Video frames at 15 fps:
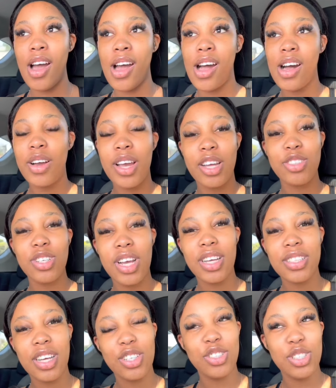I'll catch you guys
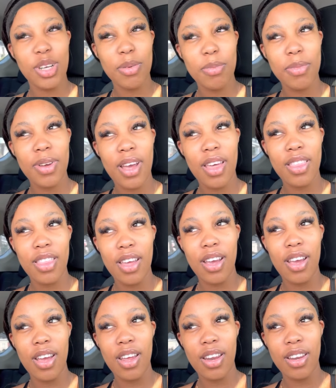at gym, and
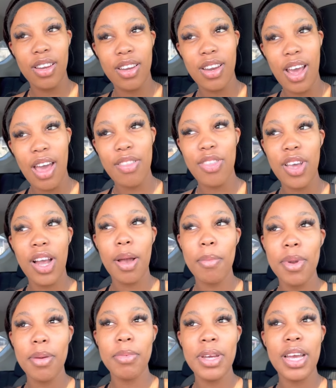then I think I'm
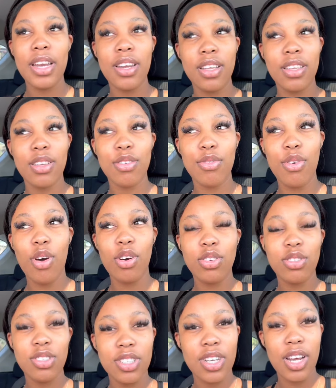gonna be ending this vlog
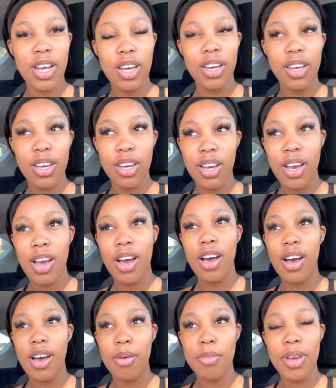today.
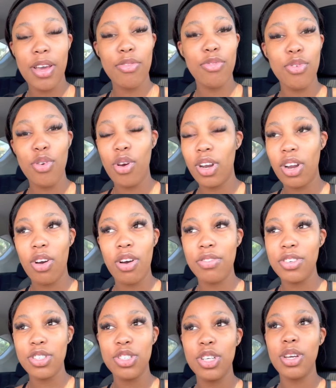If not
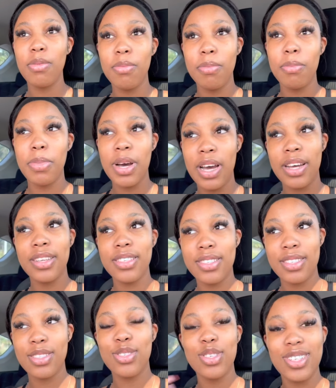after gym,
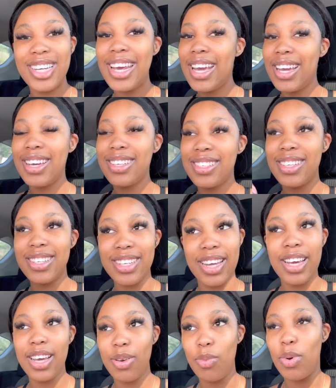but today is the
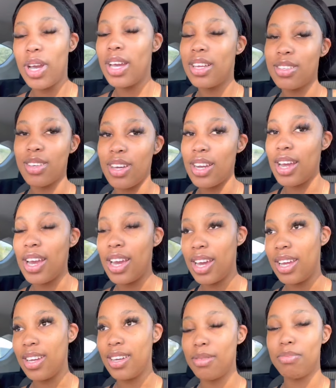day where it's gonna
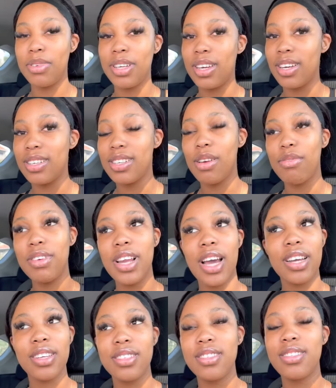end, because I feel like
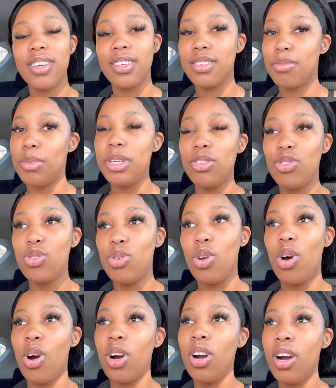it's been too
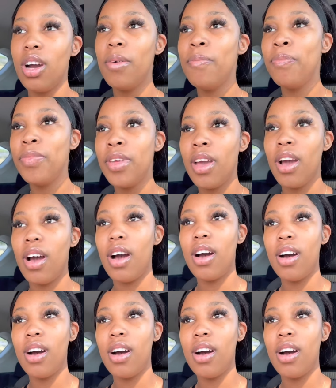long.